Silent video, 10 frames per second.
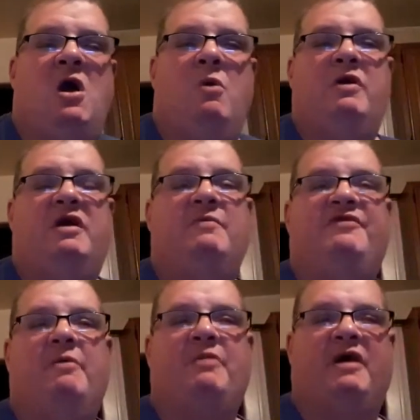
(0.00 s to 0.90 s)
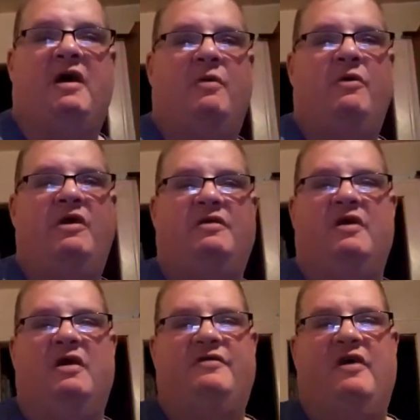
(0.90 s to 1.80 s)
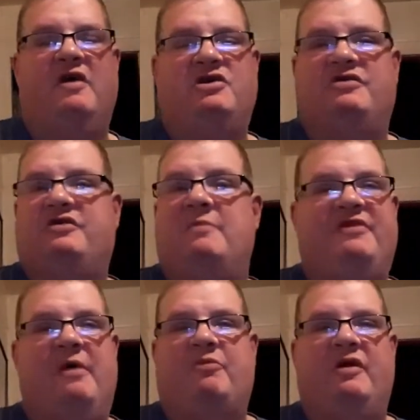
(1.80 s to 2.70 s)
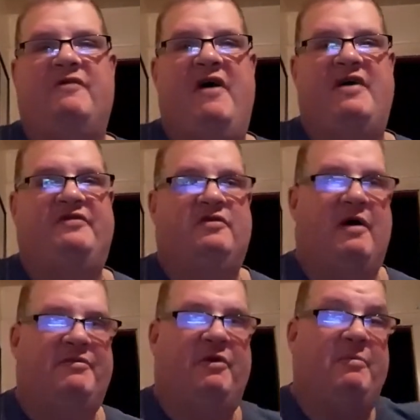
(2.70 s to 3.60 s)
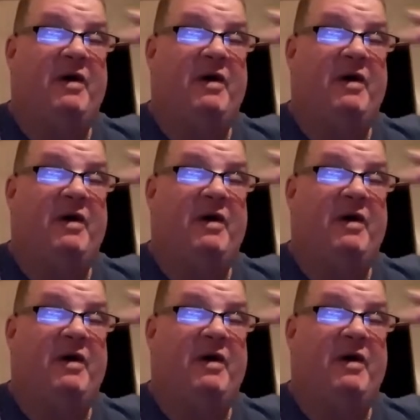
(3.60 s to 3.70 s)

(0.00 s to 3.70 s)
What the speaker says: When it comes up again, I'll read it to you. It just comes up really fast and drops right